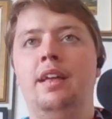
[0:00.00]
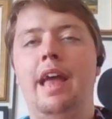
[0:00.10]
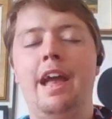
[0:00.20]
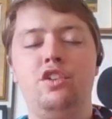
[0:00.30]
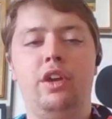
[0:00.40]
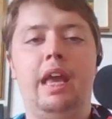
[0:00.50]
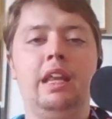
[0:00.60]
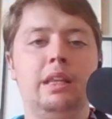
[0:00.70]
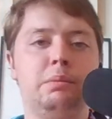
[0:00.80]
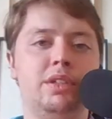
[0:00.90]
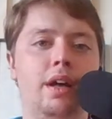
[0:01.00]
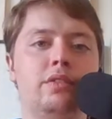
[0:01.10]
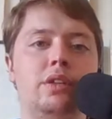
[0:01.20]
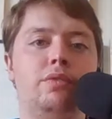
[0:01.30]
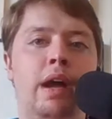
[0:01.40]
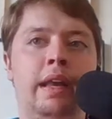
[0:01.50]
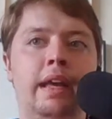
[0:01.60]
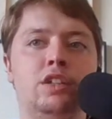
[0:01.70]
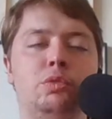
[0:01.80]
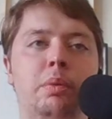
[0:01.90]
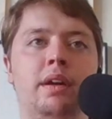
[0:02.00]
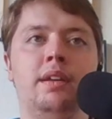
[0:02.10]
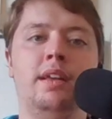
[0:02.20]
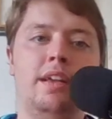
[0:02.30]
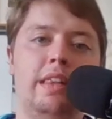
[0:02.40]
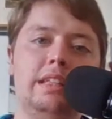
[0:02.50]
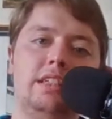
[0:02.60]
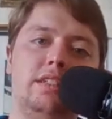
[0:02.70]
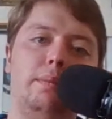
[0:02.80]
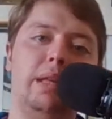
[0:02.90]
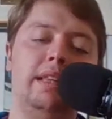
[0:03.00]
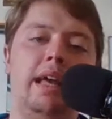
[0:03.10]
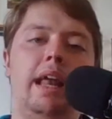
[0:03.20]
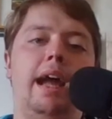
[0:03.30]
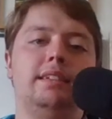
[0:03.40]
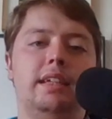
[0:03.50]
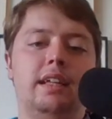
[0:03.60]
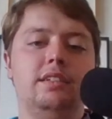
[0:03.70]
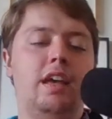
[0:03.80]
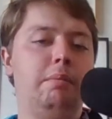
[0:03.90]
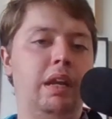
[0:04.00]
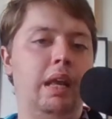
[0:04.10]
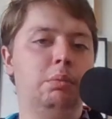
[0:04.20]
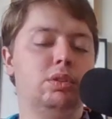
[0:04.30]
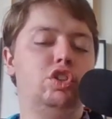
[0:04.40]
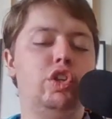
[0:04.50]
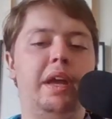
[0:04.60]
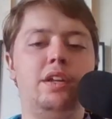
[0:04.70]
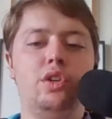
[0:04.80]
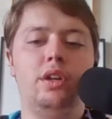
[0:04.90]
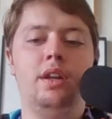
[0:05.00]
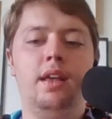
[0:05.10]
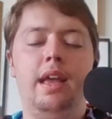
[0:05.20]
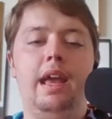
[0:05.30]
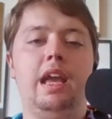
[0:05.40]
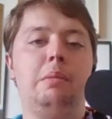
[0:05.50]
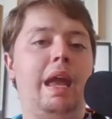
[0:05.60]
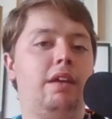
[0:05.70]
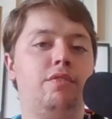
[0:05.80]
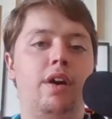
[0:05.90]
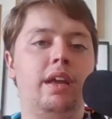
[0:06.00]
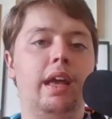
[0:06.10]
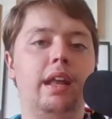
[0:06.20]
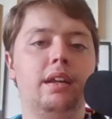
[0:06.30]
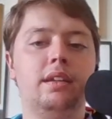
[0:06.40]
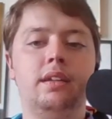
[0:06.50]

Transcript: educating themselves in finance, but this is something that Hexicans have been able to change and it can make it fun again.